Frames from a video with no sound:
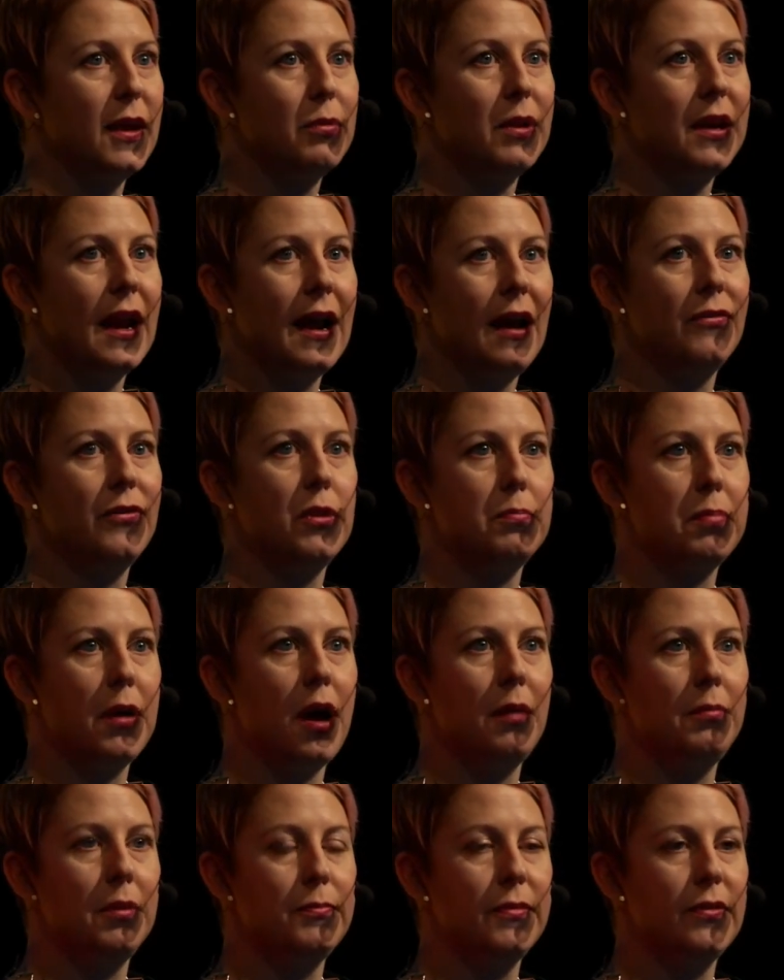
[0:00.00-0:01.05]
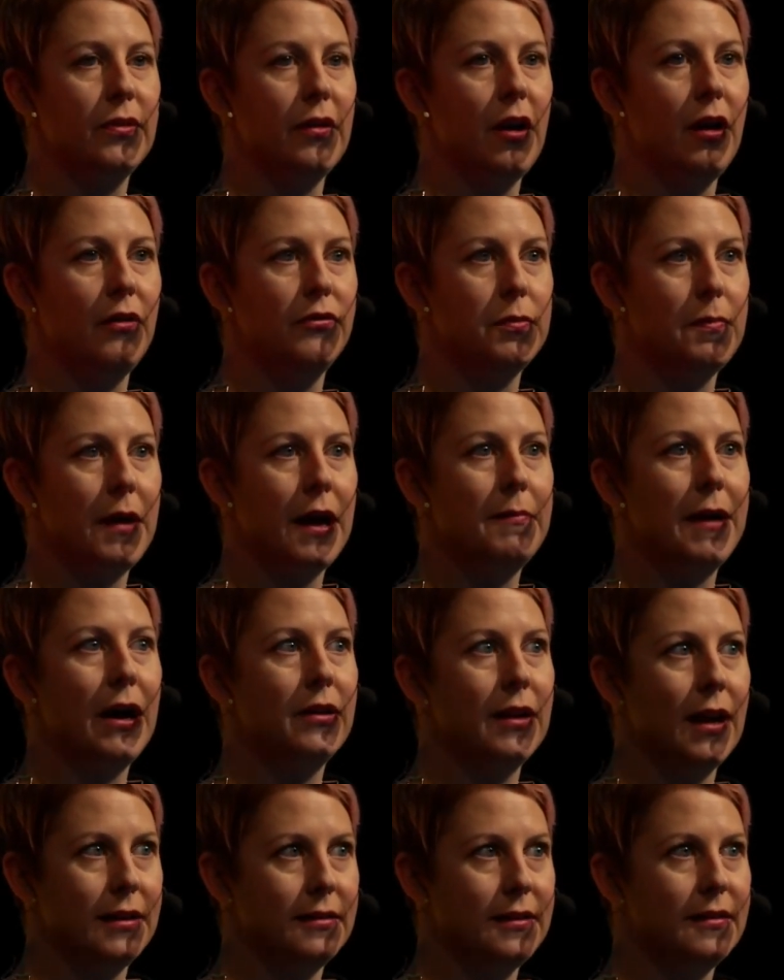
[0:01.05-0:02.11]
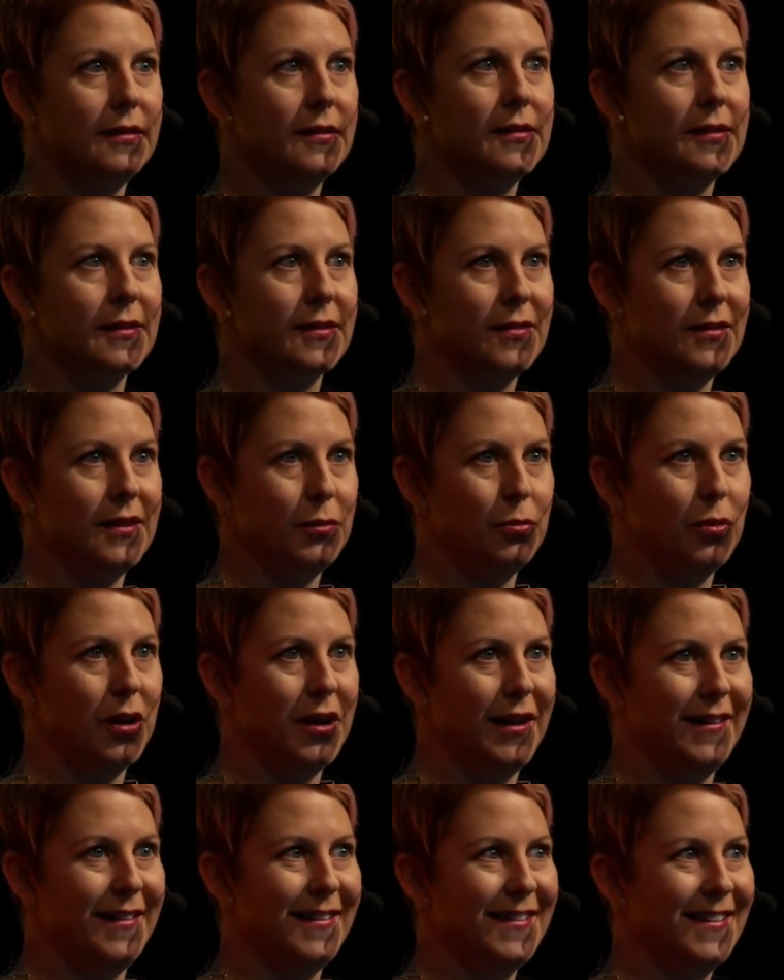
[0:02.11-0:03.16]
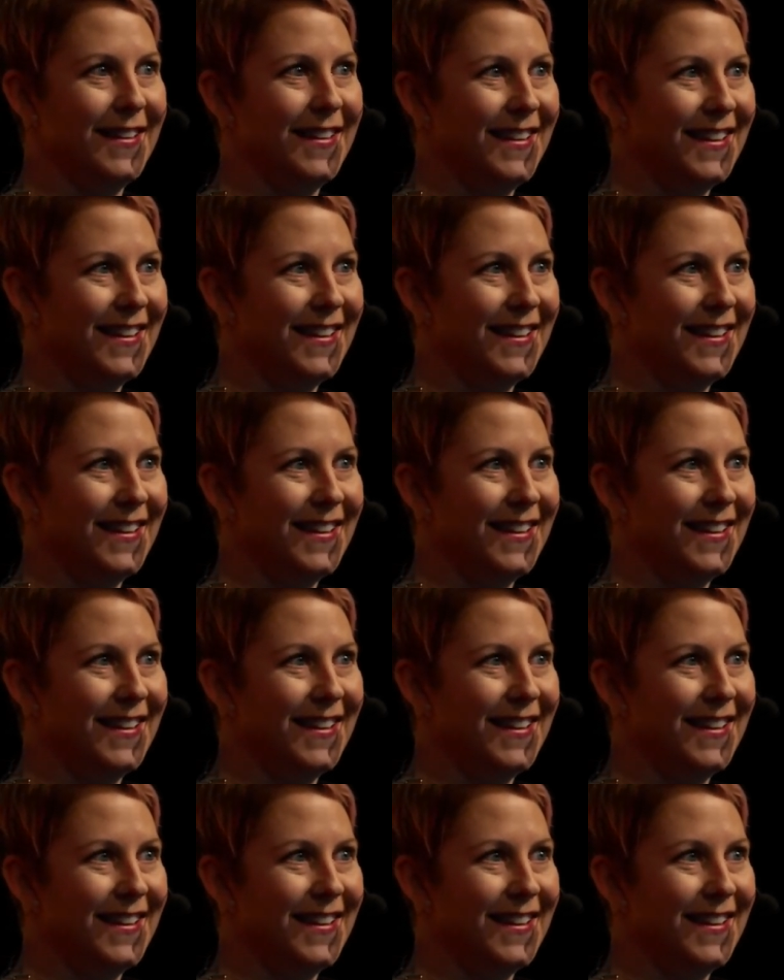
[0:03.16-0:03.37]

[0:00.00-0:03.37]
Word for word: they would have the problem solved by about 1961.